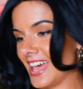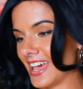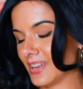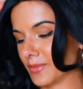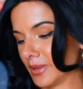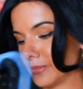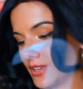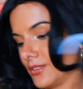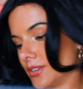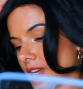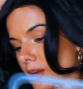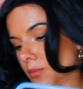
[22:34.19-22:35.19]
And my
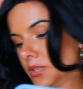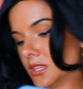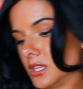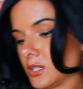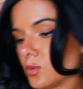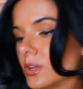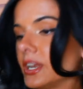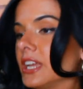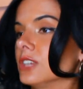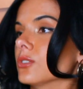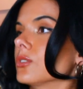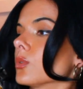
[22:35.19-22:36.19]
mother got me this one.
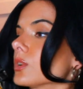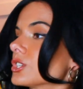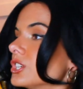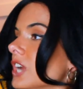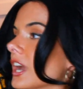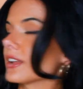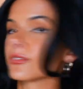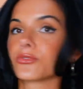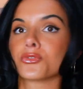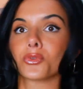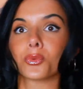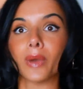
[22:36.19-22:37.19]
I don't know where she got it
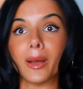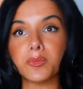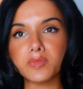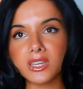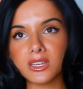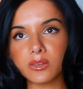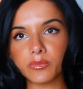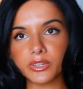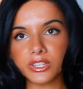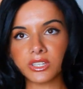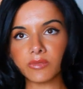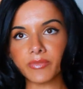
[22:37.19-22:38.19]
from,
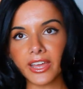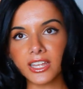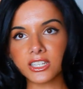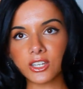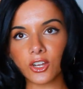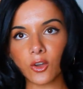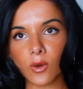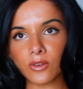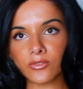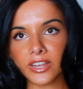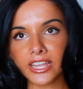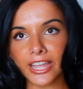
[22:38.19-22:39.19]
but you can bet it's gonna go
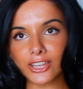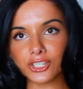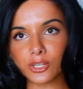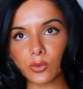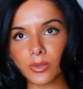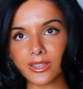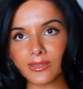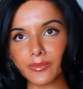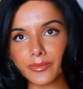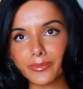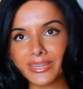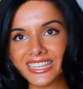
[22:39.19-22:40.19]
on vacation with
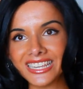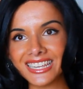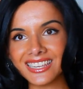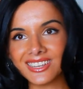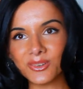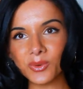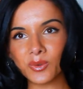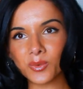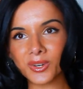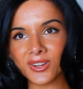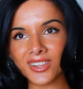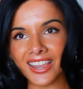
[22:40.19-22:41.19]
me when we're